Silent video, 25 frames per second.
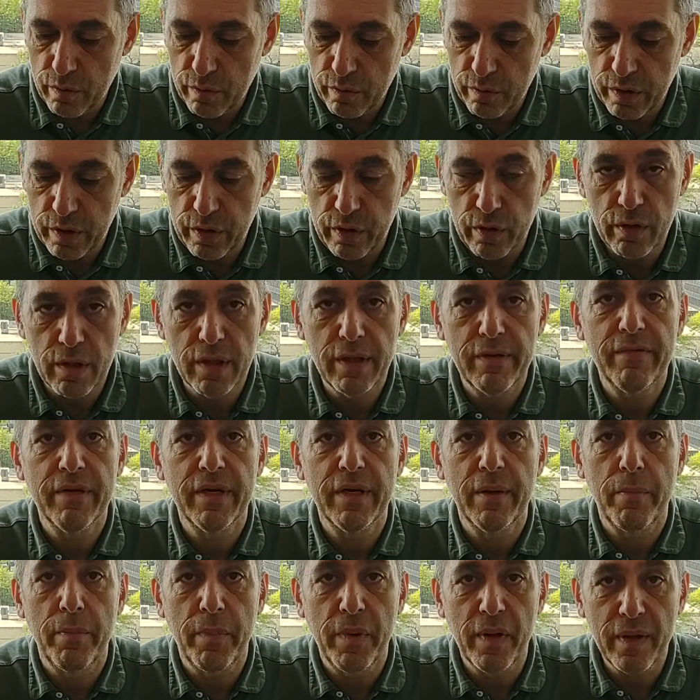when you live
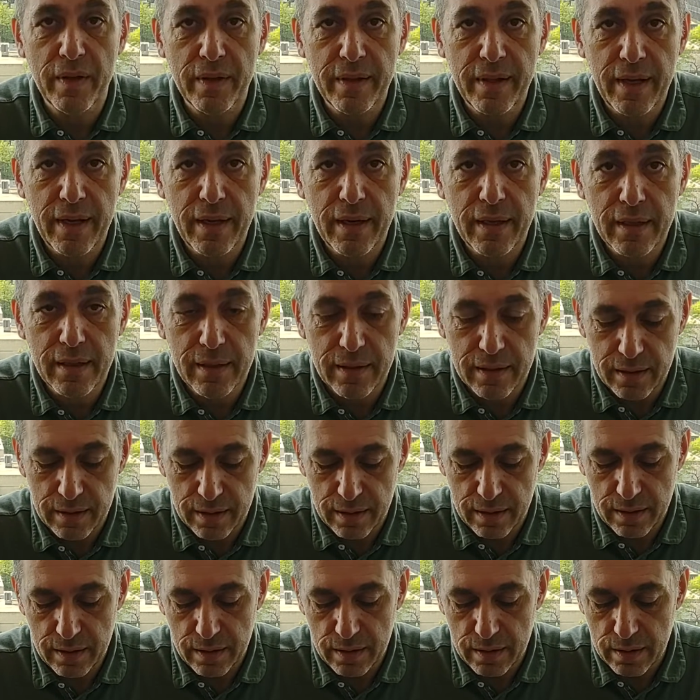in a building,
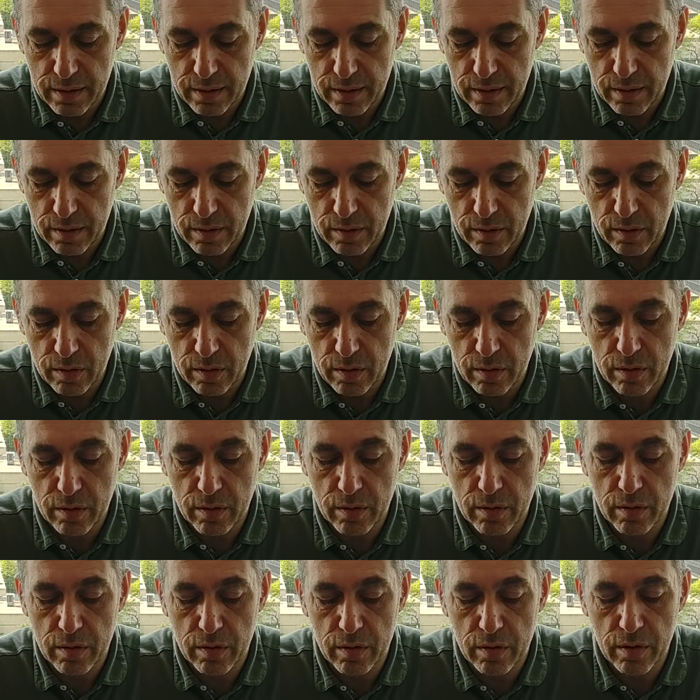
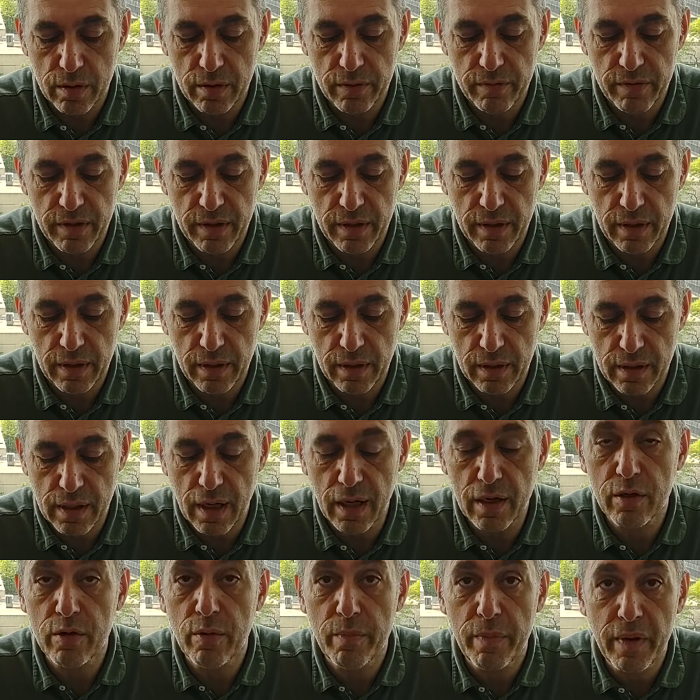or you live in a
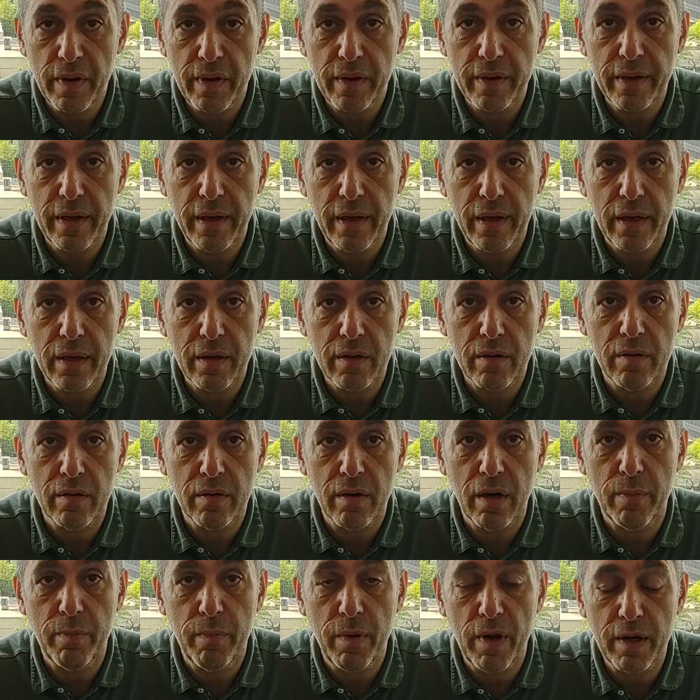condo building
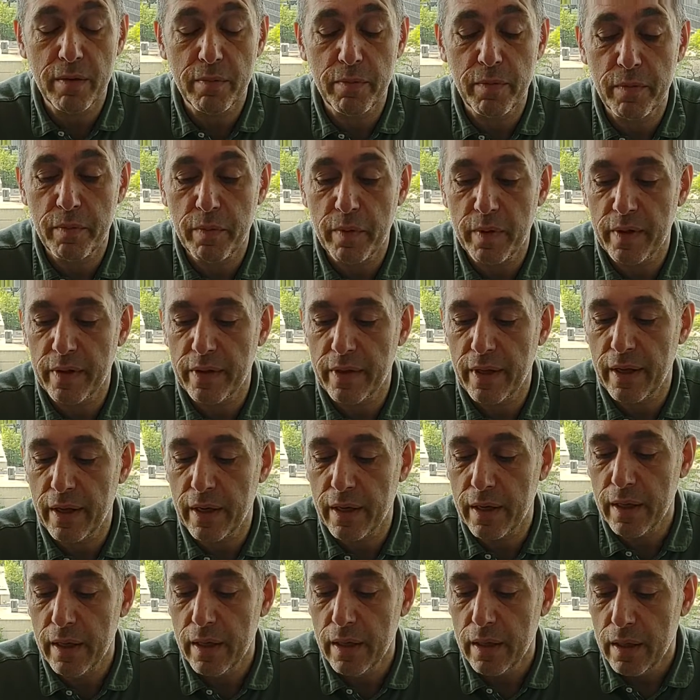or apartment
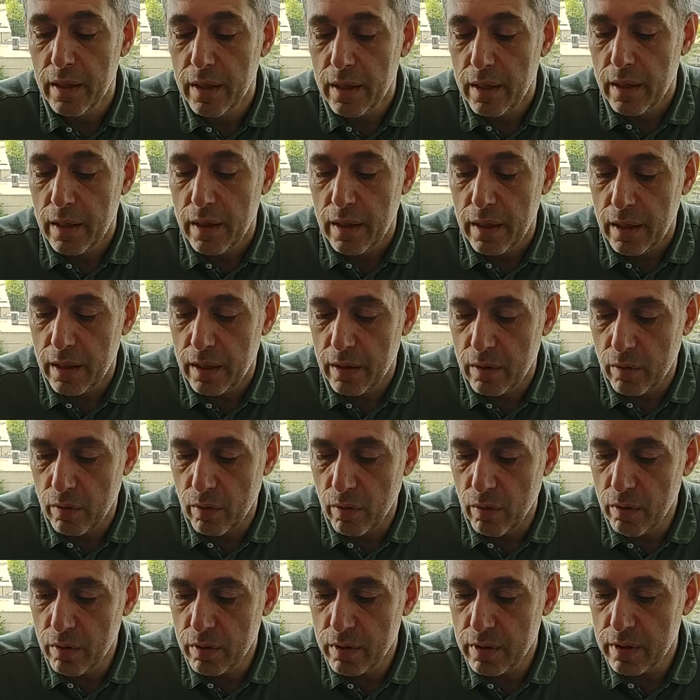building. In
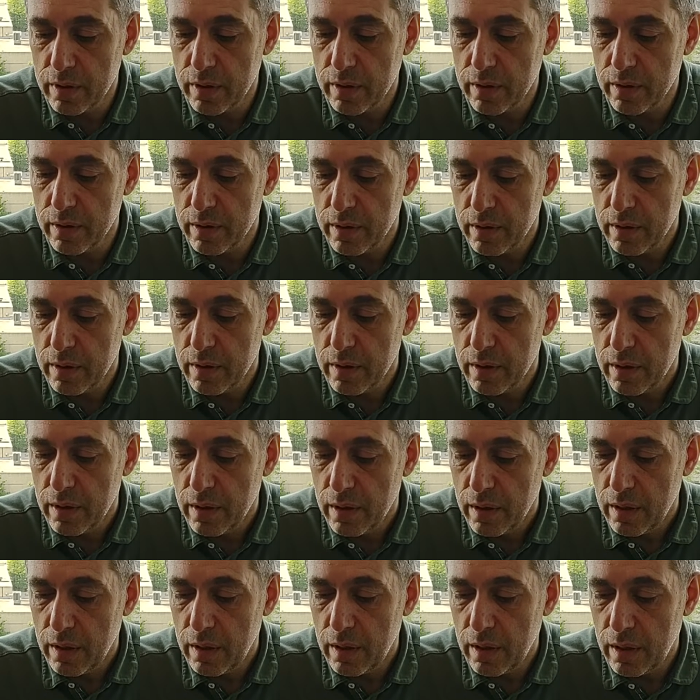order
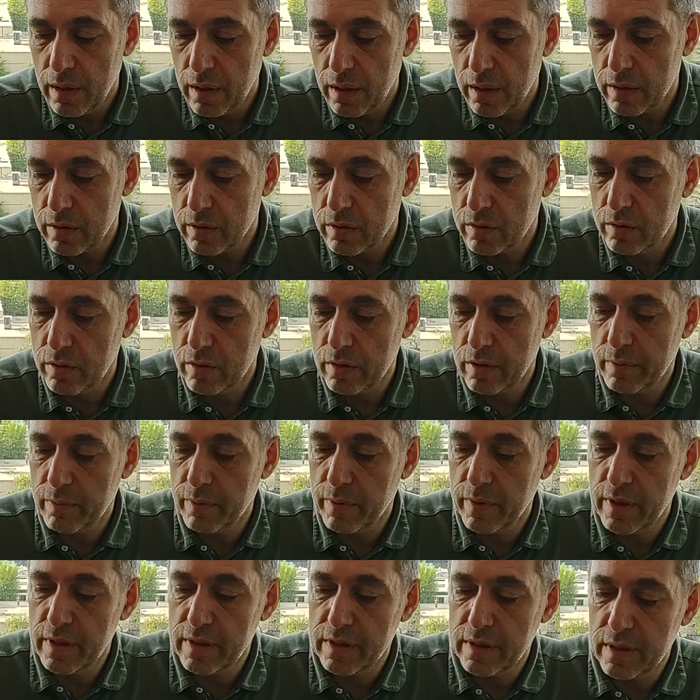to
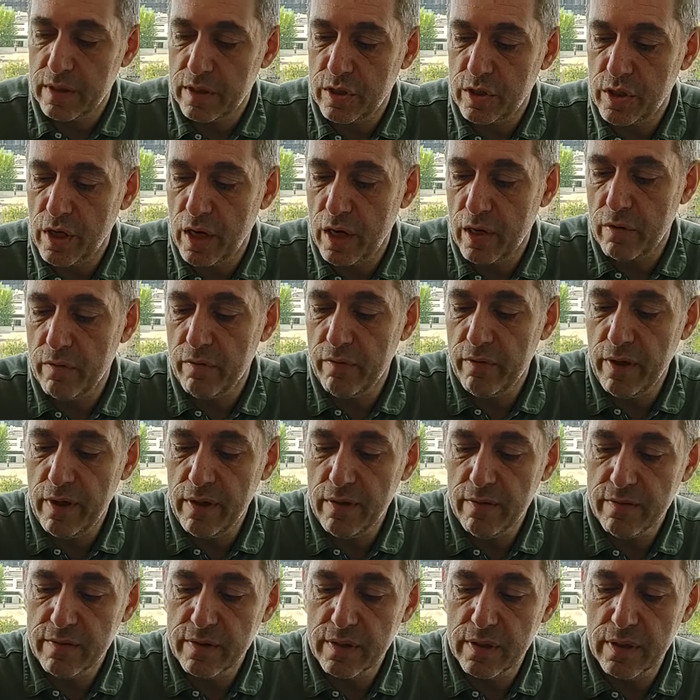replace the shadow
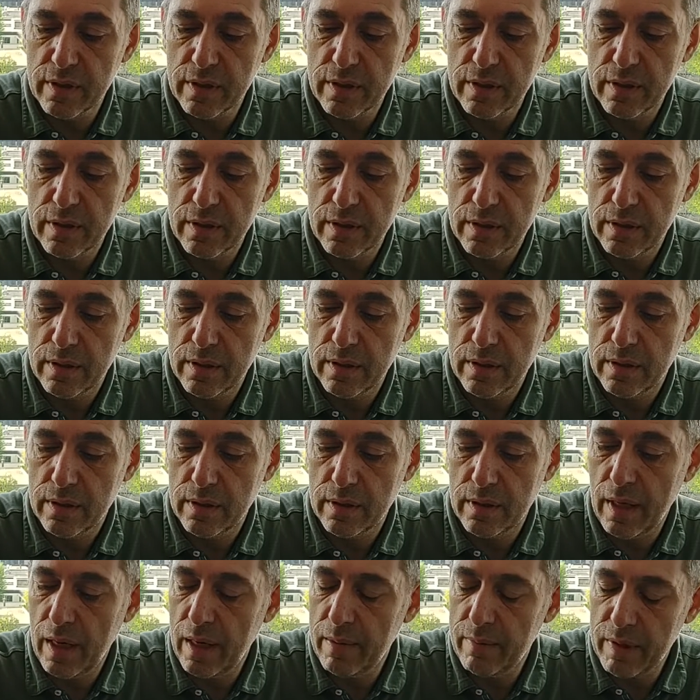valves,
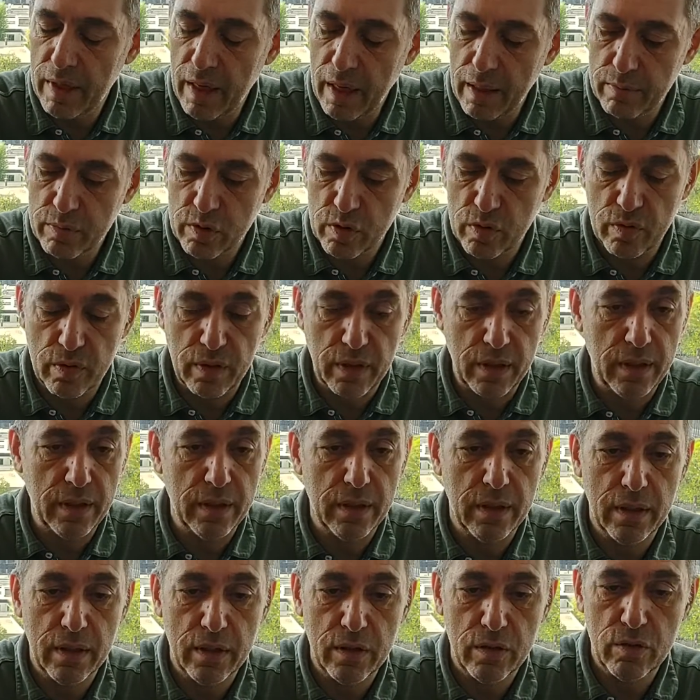to
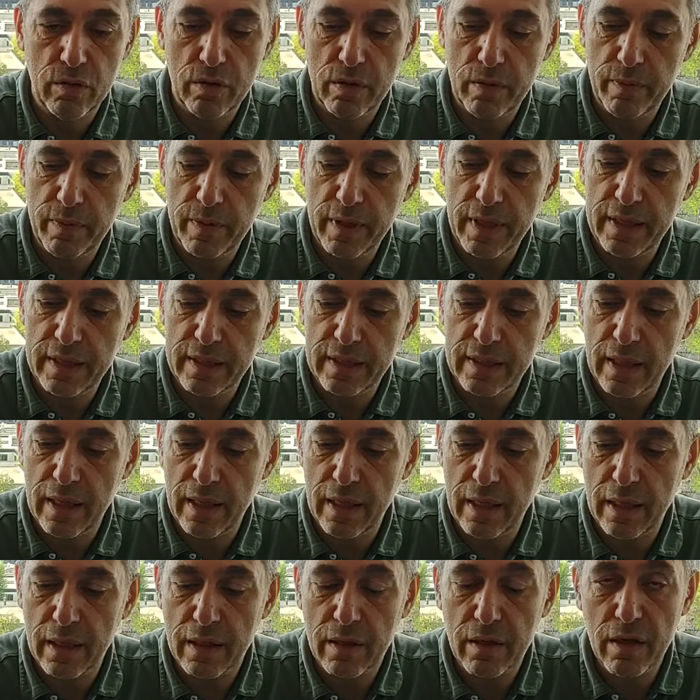replace
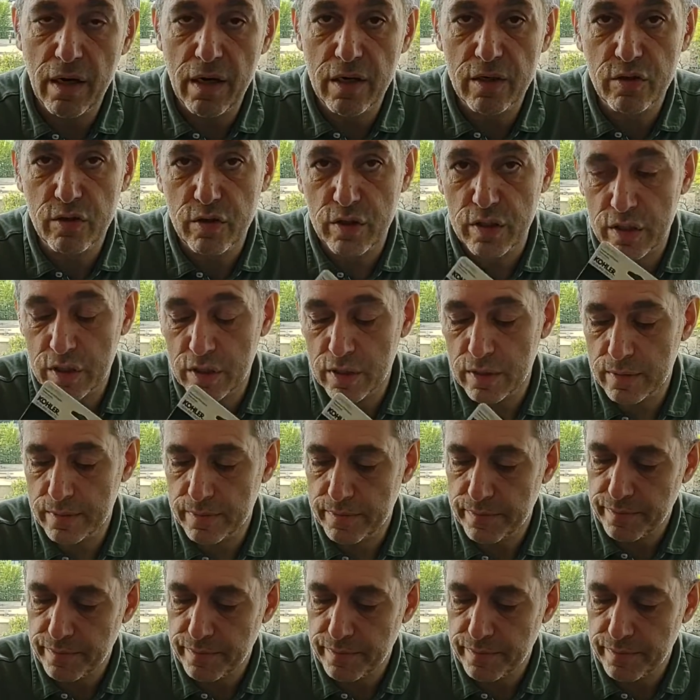the cartridge,